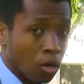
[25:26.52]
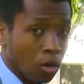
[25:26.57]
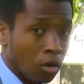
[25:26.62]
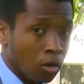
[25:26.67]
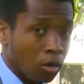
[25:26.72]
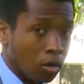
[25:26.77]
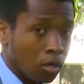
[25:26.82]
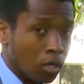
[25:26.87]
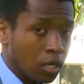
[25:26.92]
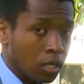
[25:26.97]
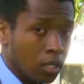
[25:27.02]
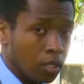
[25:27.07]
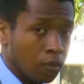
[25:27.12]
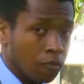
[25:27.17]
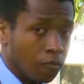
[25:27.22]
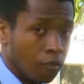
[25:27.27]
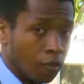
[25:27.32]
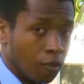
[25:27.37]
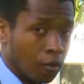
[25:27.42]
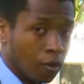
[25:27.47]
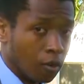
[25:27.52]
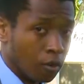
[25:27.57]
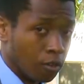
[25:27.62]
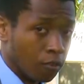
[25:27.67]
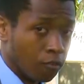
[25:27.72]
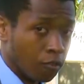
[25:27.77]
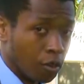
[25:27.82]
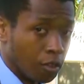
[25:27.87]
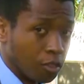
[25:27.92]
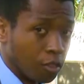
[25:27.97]
on the
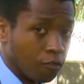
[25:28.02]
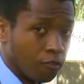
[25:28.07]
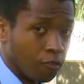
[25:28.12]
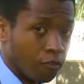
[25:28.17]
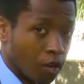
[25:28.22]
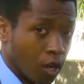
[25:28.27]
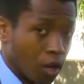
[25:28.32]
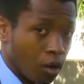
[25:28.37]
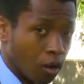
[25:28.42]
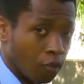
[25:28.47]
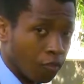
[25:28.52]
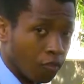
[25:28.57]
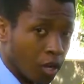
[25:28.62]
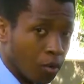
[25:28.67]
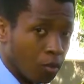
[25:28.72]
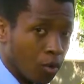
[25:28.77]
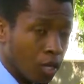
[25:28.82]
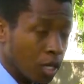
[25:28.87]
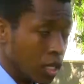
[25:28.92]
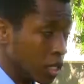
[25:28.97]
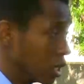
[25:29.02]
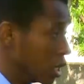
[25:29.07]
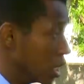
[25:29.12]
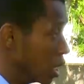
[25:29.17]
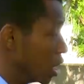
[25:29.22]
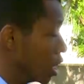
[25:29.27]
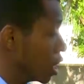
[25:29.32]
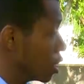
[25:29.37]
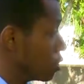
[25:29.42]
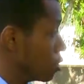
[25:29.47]
fourth of, Fe- of February in the
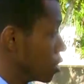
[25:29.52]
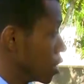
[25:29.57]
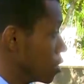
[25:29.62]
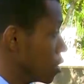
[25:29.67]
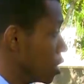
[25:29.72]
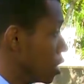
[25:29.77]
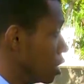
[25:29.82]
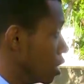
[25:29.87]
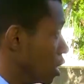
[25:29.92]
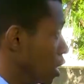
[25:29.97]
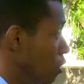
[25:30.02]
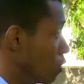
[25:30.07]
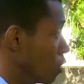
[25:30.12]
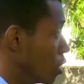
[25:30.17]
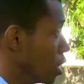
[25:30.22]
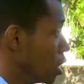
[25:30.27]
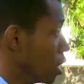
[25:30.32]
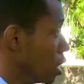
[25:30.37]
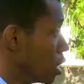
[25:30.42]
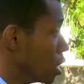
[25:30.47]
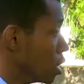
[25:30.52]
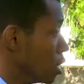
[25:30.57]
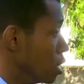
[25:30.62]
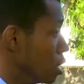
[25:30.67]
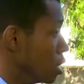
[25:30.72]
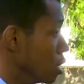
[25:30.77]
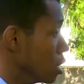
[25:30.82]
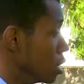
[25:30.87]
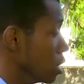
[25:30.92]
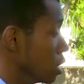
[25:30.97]
year 2011,
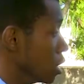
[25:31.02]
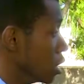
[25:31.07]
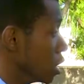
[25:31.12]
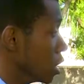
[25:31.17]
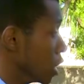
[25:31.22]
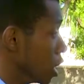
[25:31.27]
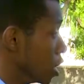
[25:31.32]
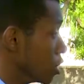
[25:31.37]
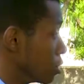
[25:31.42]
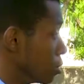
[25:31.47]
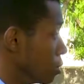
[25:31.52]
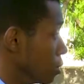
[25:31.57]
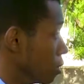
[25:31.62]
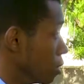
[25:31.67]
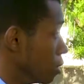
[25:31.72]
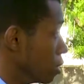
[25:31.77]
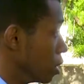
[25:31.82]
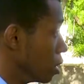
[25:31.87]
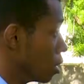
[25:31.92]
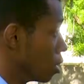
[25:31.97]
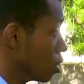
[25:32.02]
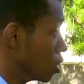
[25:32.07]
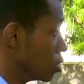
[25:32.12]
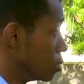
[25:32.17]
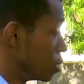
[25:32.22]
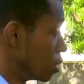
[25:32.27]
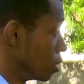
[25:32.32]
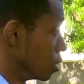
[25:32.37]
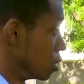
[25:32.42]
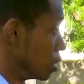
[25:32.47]
the National
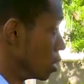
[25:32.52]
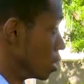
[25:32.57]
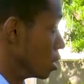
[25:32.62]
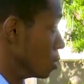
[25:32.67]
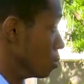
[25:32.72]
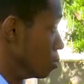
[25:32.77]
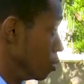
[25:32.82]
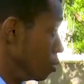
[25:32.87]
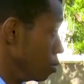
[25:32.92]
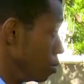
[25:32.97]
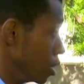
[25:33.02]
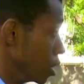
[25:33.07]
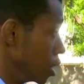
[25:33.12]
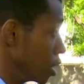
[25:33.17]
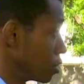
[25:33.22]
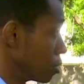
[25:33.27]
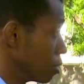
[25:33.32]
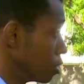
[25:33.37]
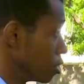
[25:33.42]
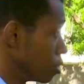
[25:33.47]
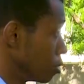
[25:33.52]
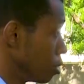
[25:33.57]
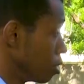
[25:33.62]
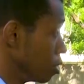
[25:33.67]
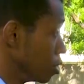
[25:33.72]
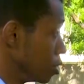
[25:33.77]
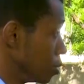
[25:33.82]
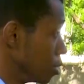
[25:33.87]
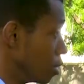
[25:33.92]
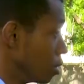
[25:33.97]
Hospital, the National
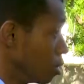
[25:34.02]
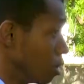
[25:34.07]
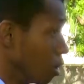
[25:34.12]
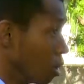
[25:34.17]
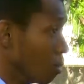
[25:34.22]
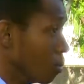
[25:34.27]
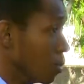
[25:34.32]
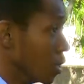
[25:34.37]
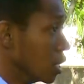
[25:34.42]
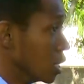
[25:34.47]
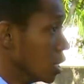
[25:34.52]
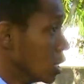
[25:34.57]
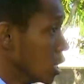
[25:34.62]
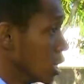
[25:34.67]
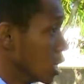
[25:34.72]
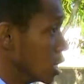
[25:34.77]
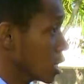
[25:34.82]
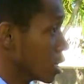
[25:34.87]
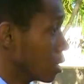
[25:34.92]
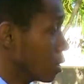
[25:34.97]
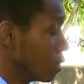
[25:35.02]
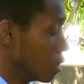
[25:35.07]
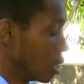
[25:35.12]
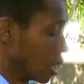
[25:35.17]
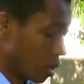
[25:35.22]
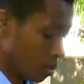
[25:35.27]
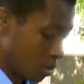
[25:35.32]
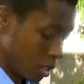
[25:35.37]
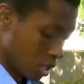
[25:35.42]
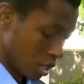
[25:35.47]
Hospital, opened its
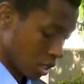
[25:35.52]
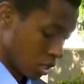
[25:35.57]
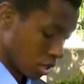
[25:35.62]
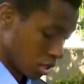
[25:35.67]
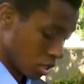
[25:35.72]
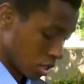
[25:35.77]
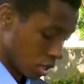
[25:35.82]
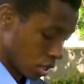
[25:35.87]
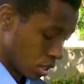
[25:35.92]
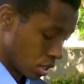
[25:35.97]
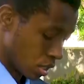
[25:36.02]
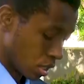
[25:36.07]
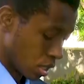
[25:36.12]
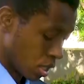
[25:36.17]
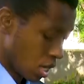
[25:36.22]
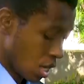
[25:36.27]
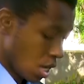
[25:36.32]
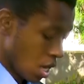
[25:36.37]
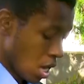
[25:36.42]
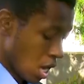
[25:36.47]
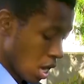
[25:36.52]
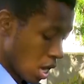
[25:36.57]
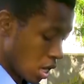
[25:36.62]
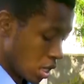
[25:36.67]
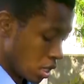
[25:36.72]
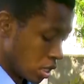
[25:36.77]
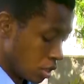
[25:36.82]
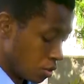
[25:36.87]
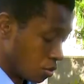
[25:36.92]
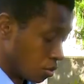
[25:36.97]
rehabilitation center,
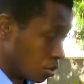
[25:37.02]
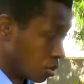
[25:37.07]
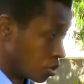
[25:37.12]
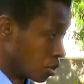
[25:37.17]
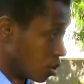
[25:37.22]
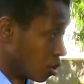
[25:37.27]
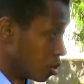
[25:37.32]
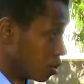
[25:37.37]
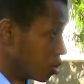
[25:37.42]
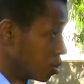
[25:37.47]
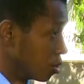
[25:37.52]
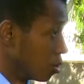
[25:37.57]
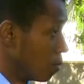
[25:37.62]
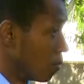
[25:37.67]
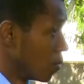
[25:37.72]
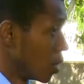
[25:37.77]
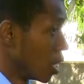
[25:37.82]
and it was also